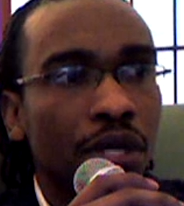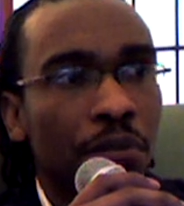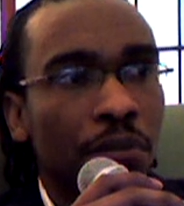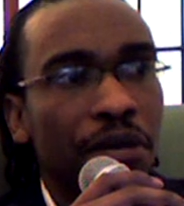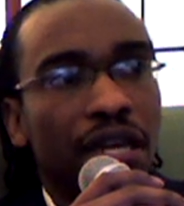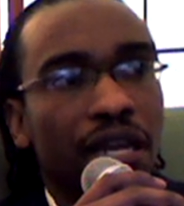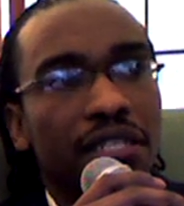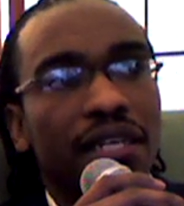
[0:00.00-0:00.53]

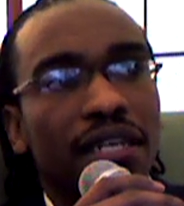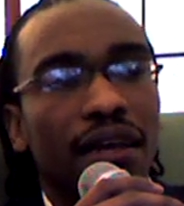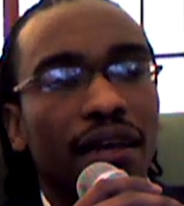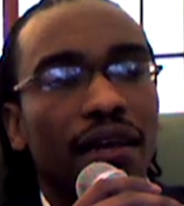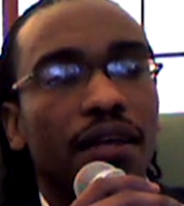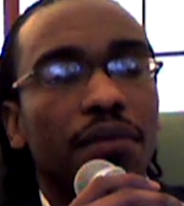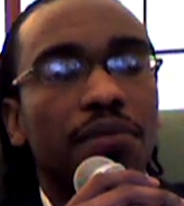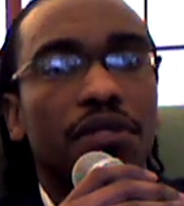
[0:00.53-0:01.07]
And many
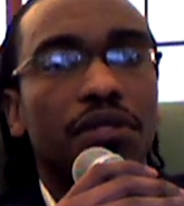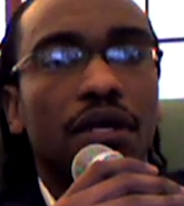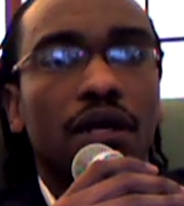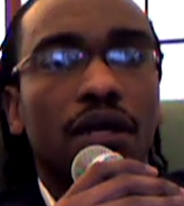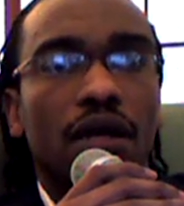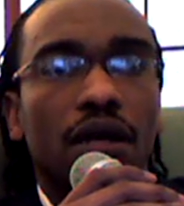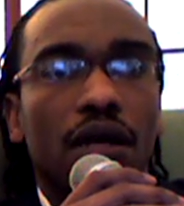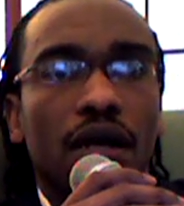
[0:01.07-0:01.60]
times
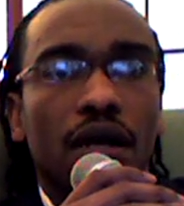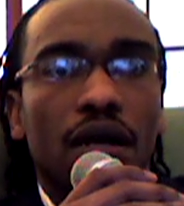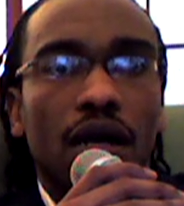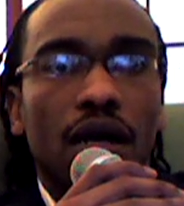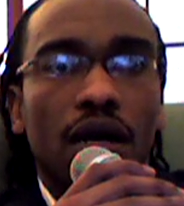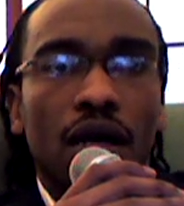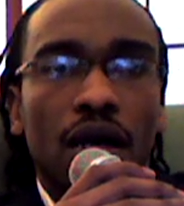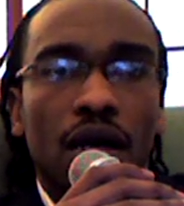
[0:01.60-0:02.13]

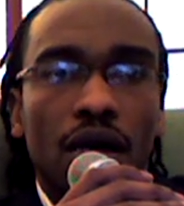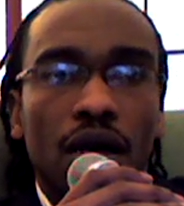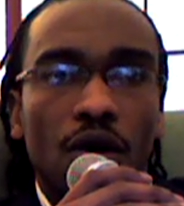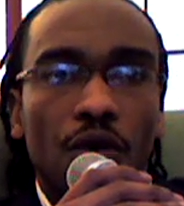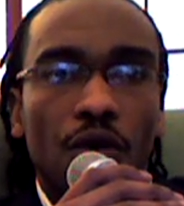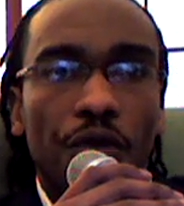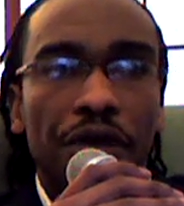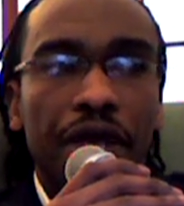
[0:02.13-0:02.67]

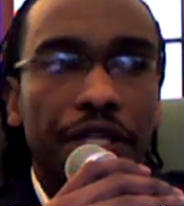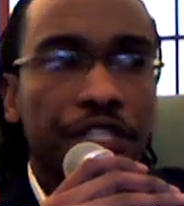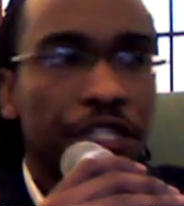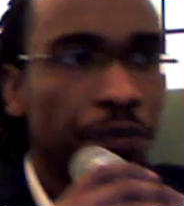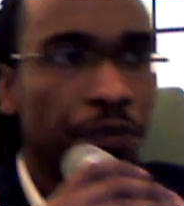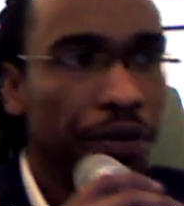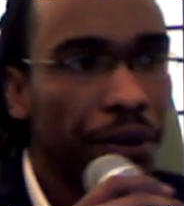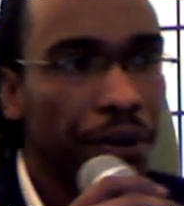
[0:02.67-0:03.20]
we
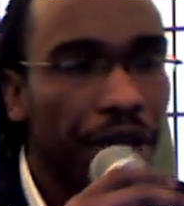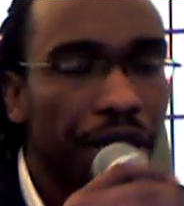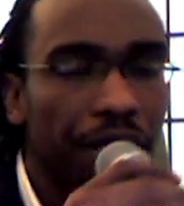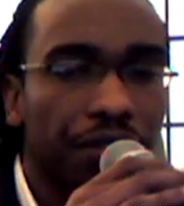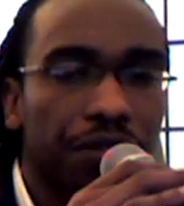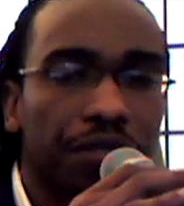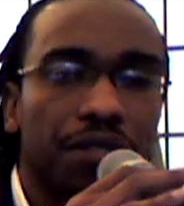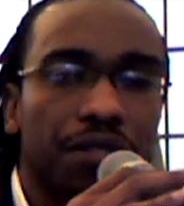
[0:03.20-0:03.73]

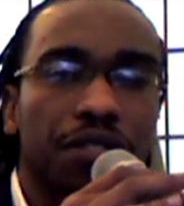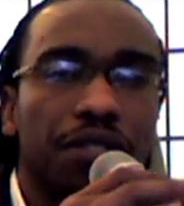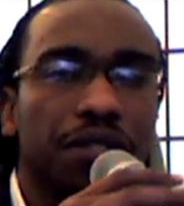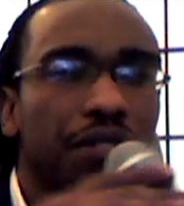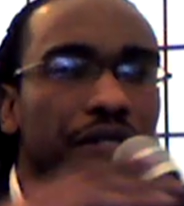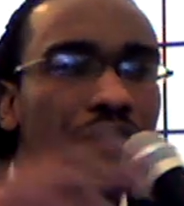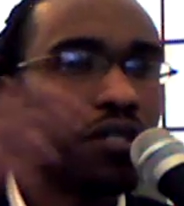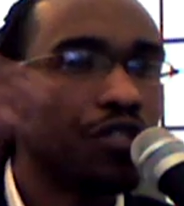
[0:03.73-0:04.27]
experience
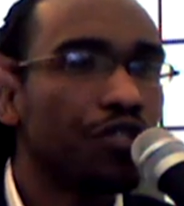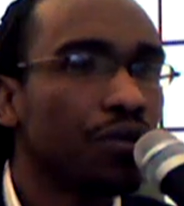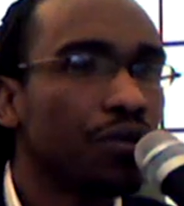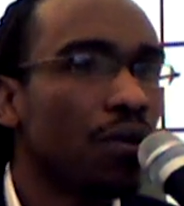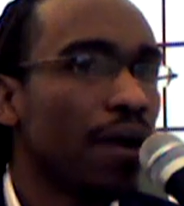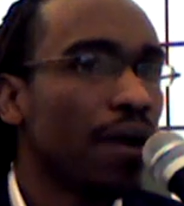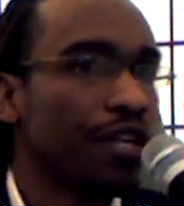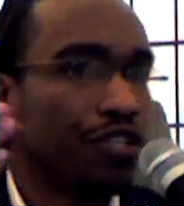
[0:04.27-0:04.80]

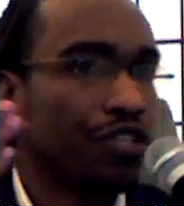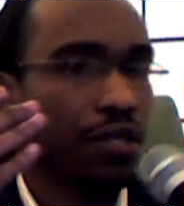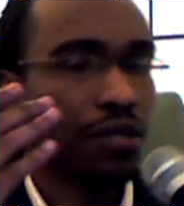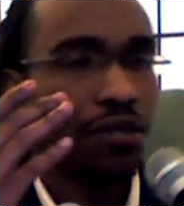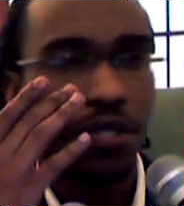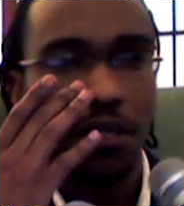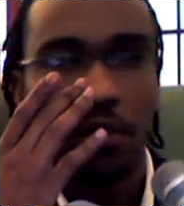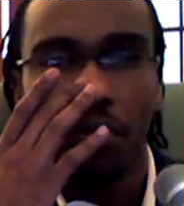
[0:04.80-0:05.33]

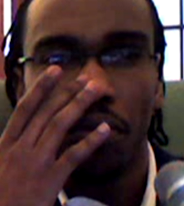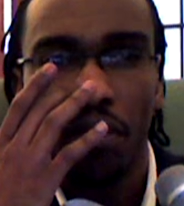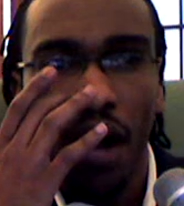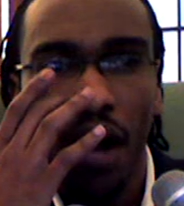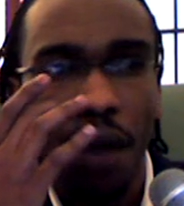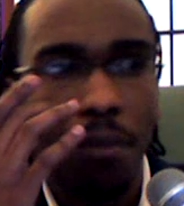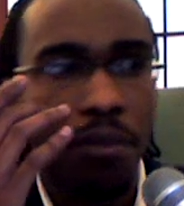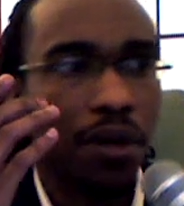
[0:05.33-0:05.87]
situations and
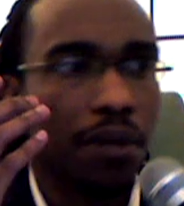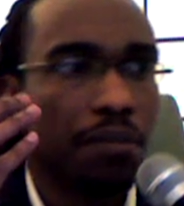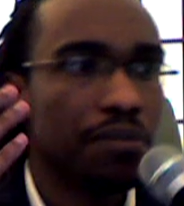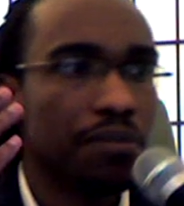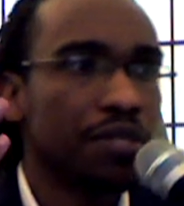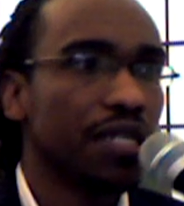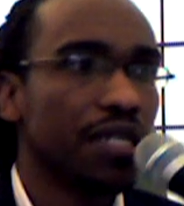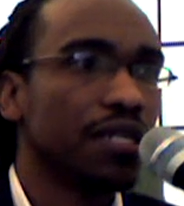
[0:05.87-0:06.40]

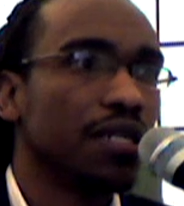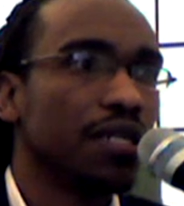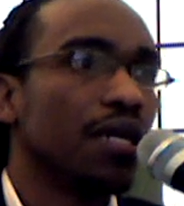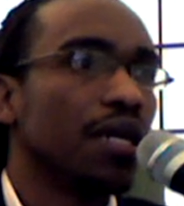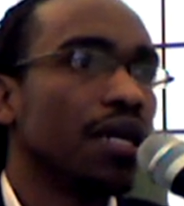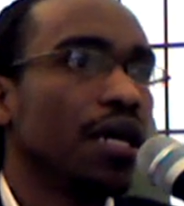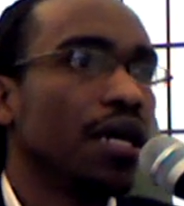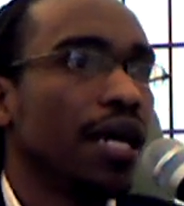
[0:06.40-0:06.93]
problems, and
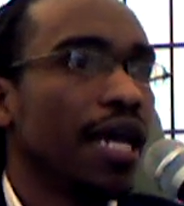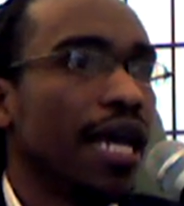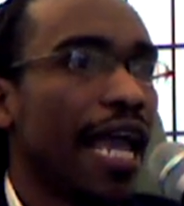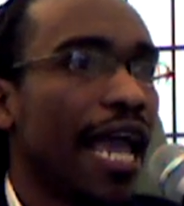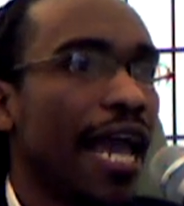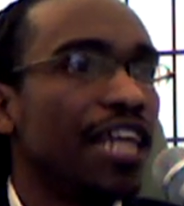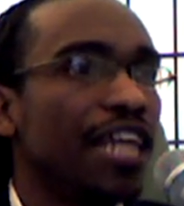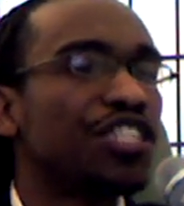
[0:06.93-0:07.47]

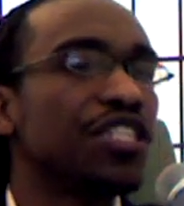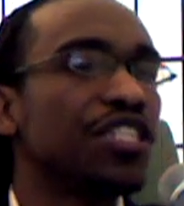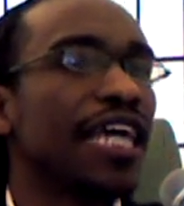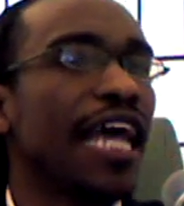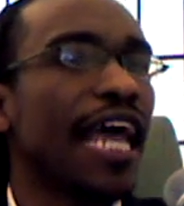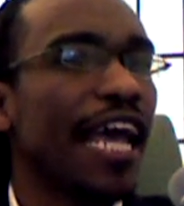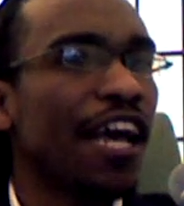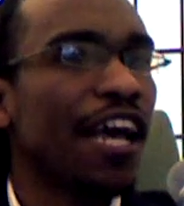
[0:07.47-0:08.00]
it's to
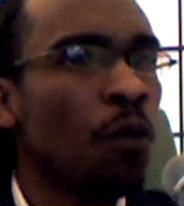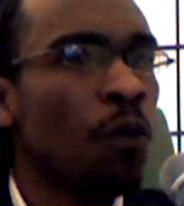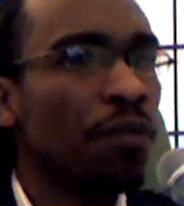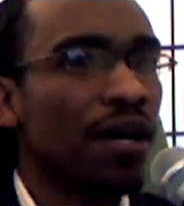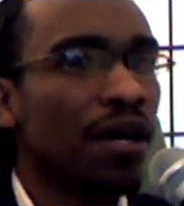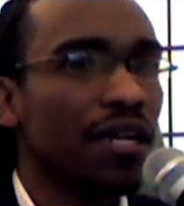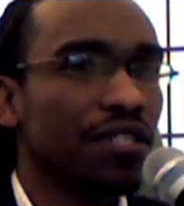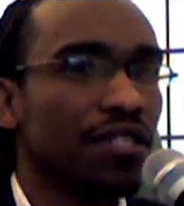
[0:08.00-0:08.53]

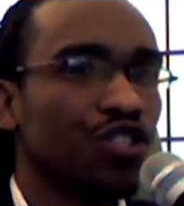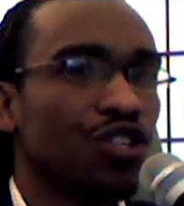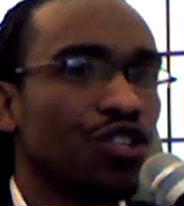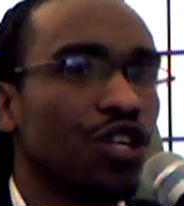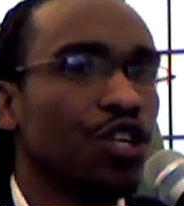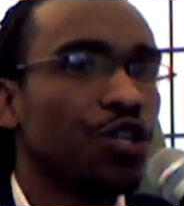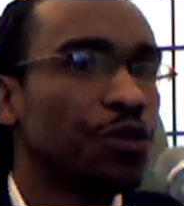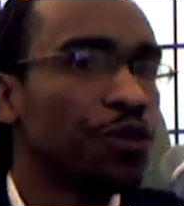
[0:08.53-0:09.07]
help us
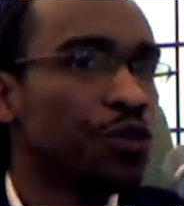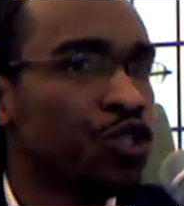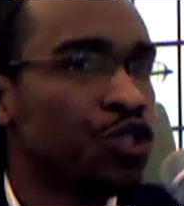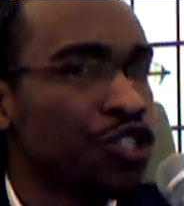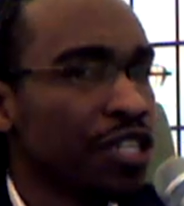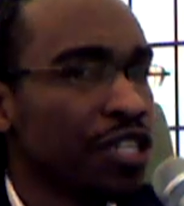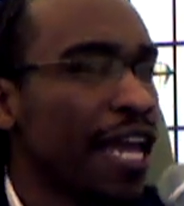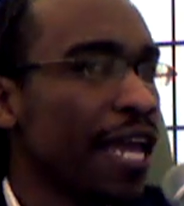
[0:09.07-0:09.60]
to
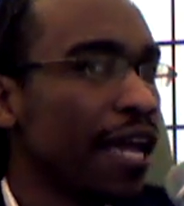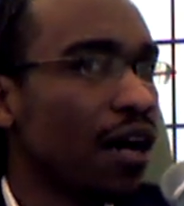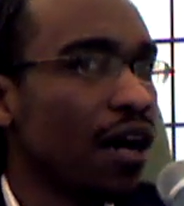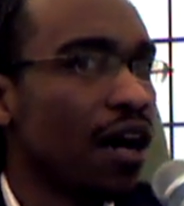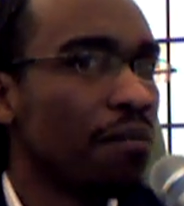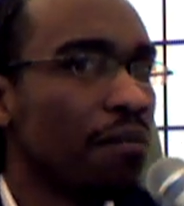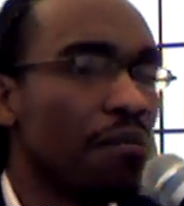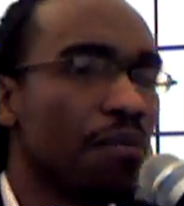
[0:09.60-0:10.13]
stay
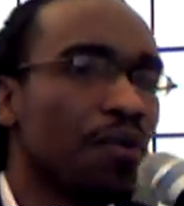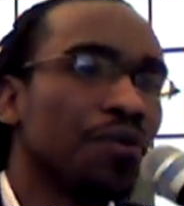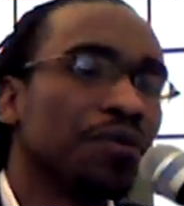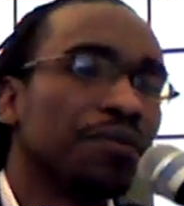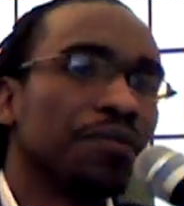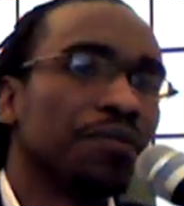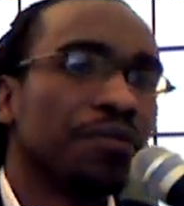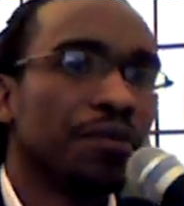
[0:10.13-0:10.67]
humble.